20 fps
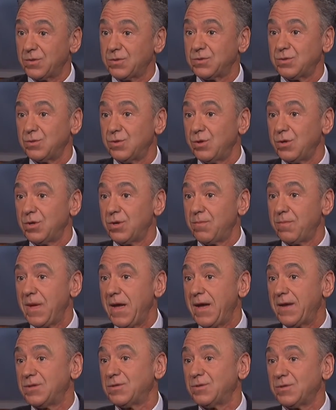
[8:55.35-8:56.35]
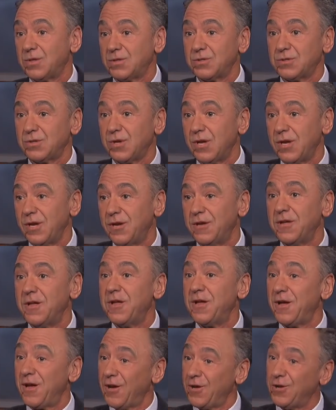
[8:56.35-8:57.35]
So you can imagine, let's say,
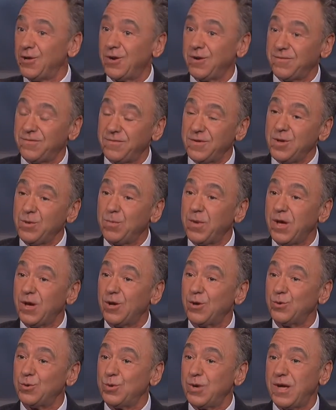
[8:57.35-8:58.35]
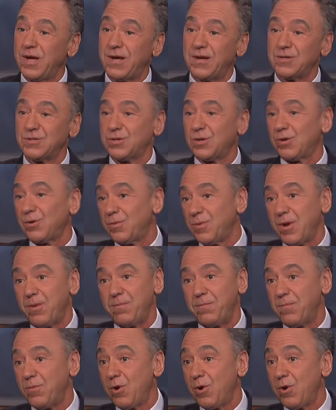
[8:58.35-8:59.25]
a, a young female who has a, a,